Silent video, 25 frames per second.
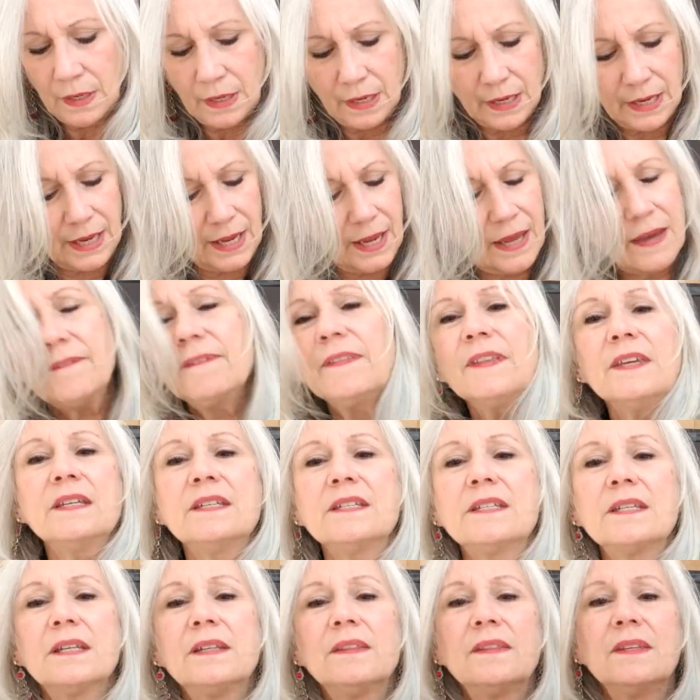I have
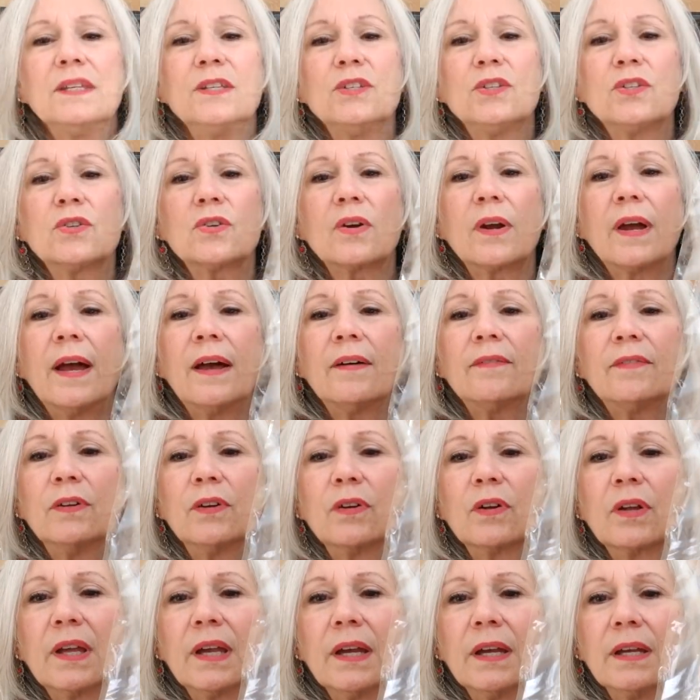these in these travel
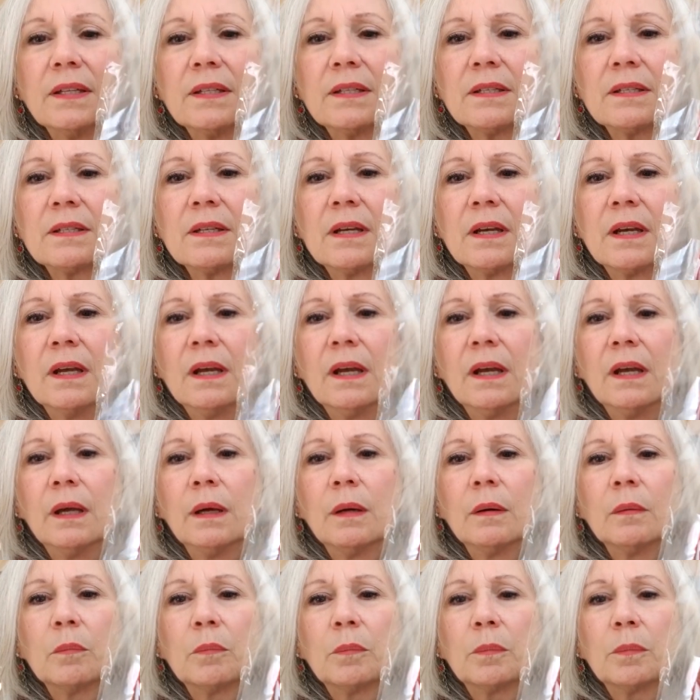kits
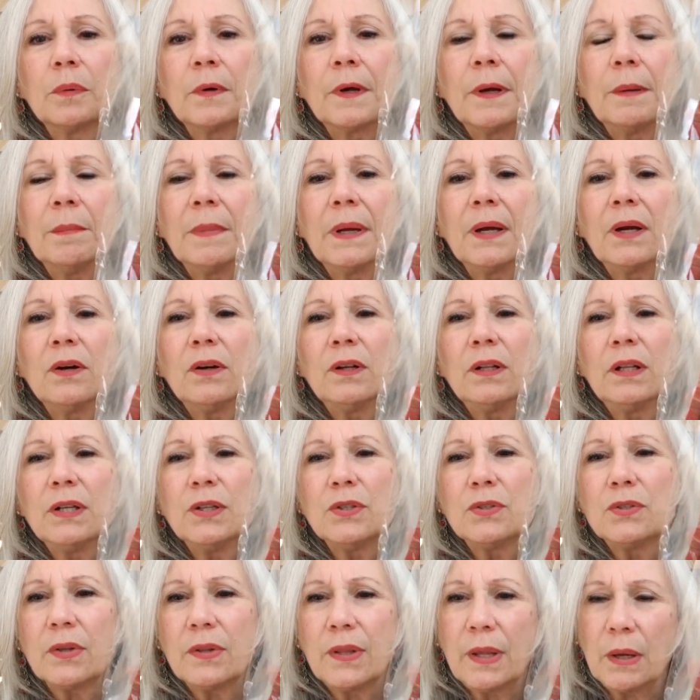primarily
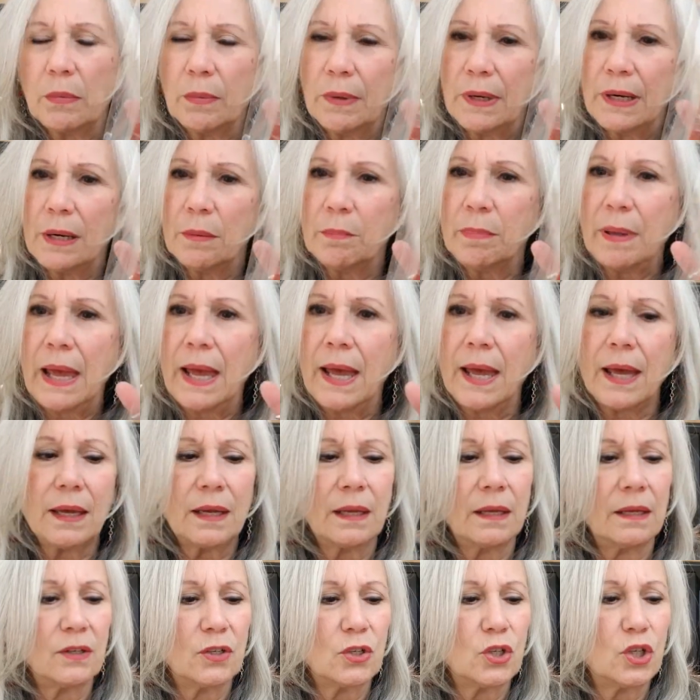so that when I pack
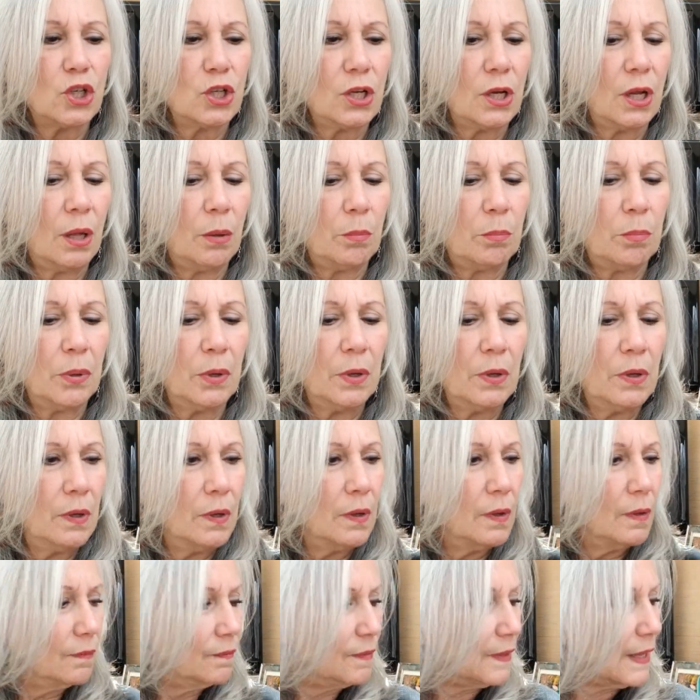and ship,
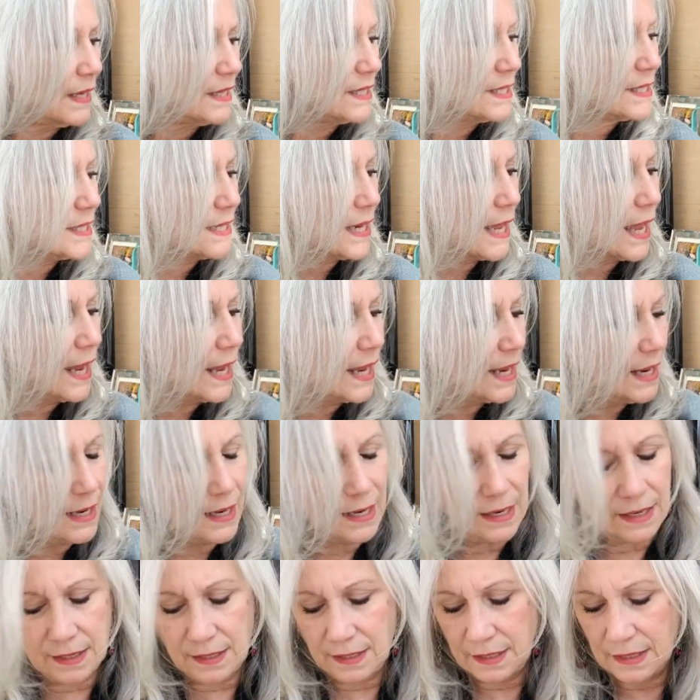they stay
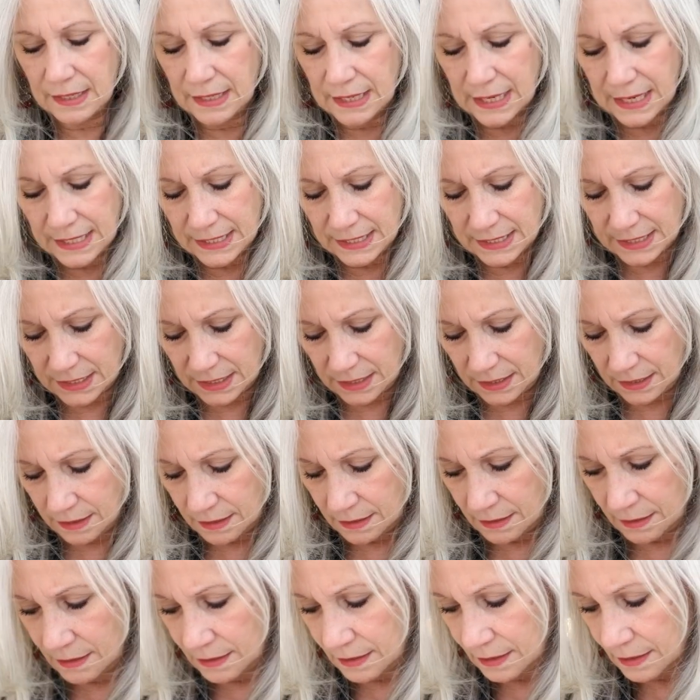nice
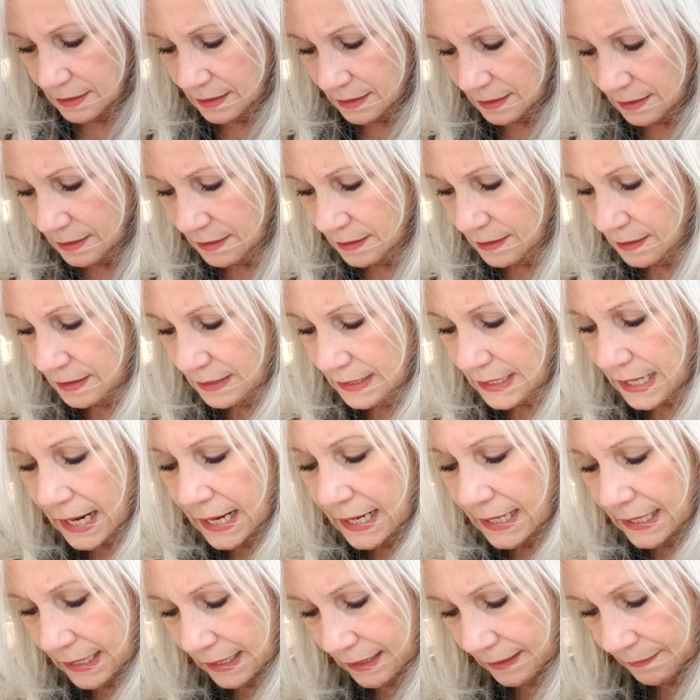and
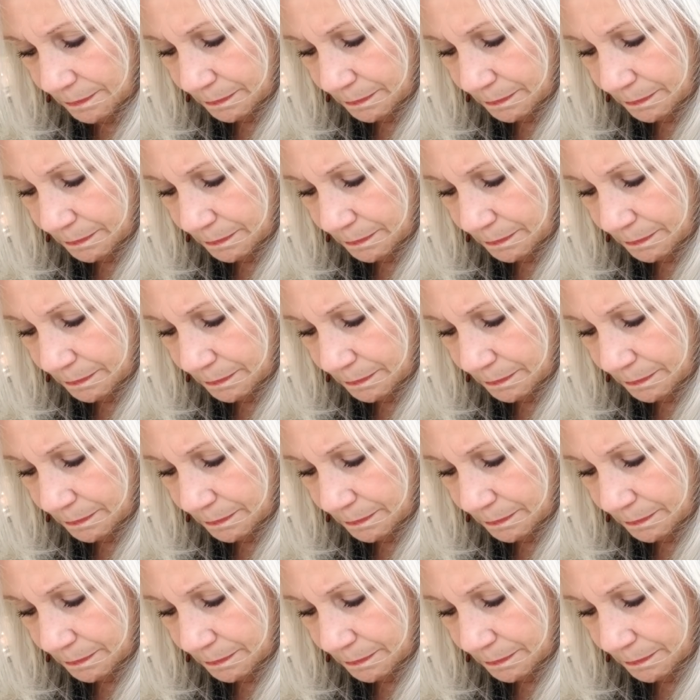tidy.